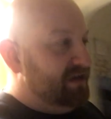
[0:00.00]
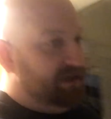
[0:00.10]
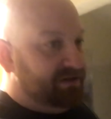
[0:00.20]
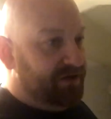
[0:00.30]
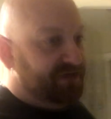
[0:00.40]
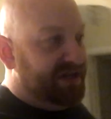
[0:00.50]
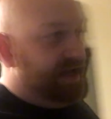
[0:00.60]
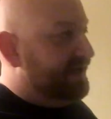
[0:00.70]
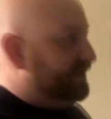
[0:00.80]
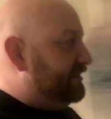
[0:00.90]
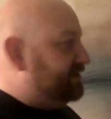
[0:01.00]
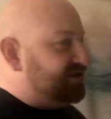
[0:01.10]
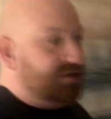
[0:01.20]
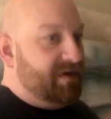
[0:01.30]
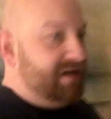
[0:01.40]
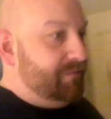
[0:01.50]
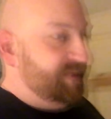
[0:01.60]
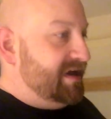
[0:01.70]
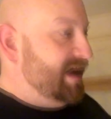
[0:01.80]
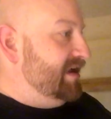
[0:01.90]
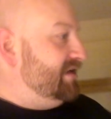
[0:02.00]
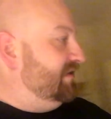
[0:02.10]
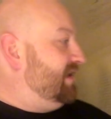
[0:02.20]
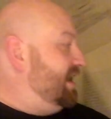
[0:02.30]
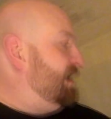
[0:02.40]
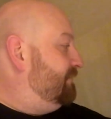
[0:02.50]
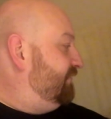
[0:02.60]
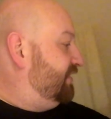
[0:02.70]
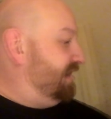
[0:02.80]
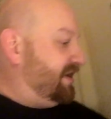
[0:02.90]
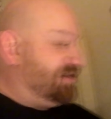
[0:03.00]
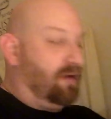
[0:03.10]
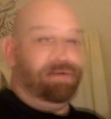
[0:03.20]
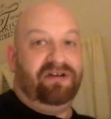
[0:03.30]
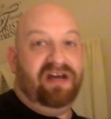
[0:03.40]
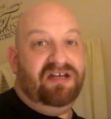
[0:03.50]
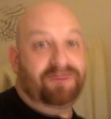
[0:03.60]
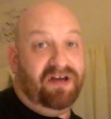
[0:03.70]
getting those edited so I can be ahead of the game for the next couple days,